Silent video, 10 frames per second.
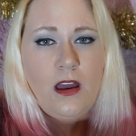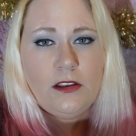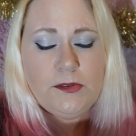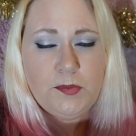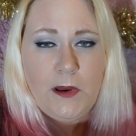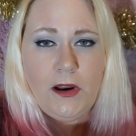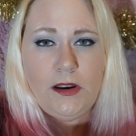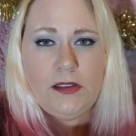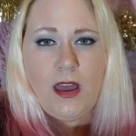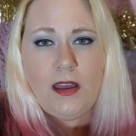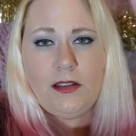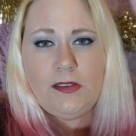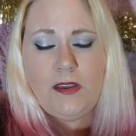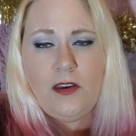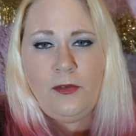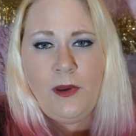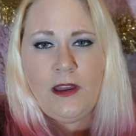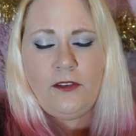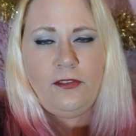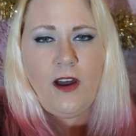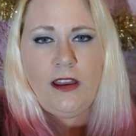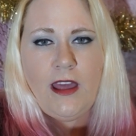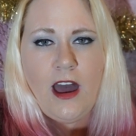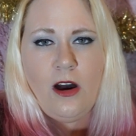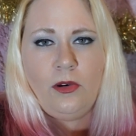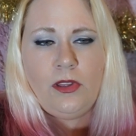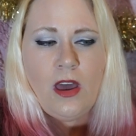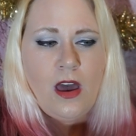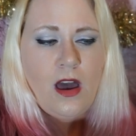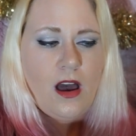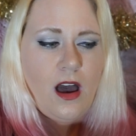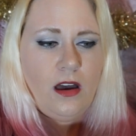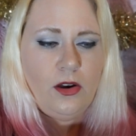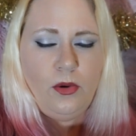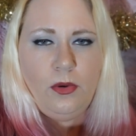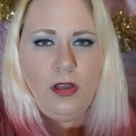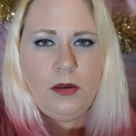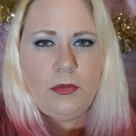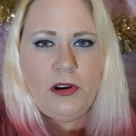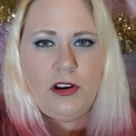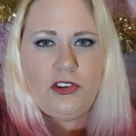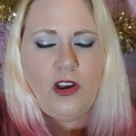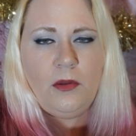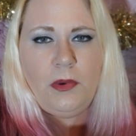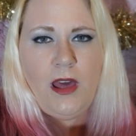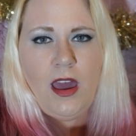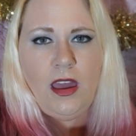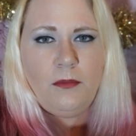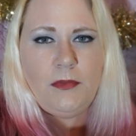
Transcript: spirit and see if we can find out who really murdered Jonbenet.